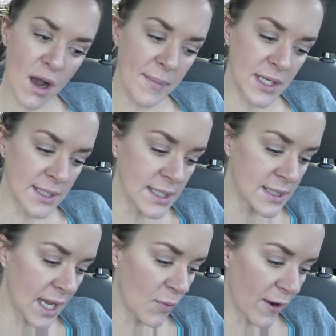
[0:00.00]
Um, it doesn't
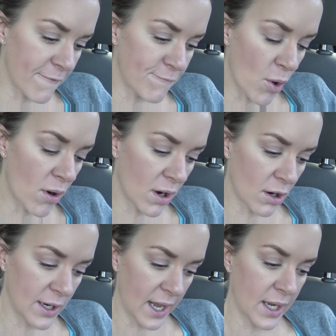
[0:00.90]
say what for
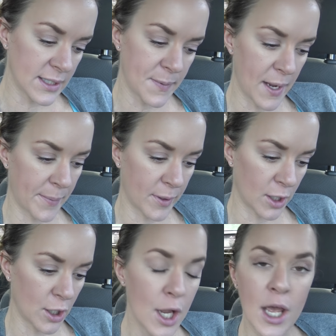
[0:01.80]
on Aydah's
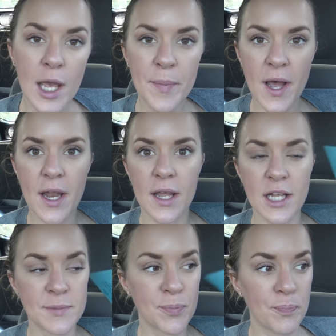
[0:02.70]
paper, but
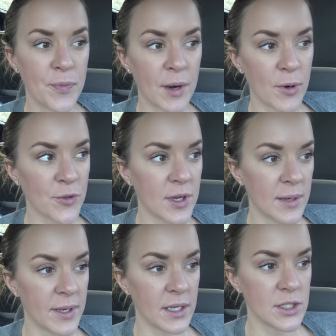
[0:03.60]
it's they're both going
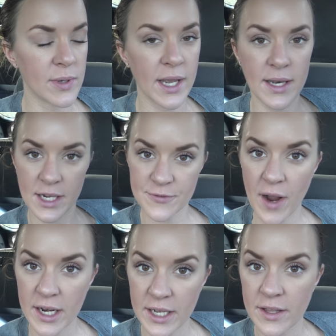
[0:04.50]
to be doing it next
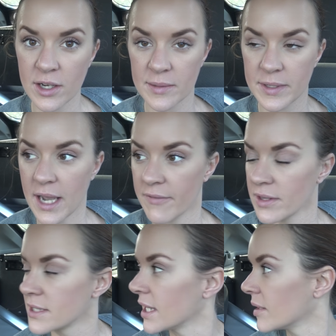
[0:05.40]
Friday. They're going to be
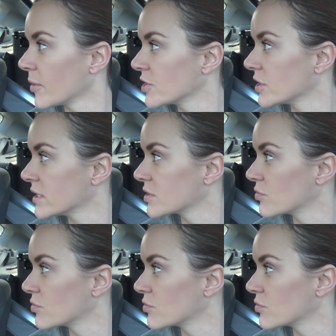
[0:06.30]
having the celebration at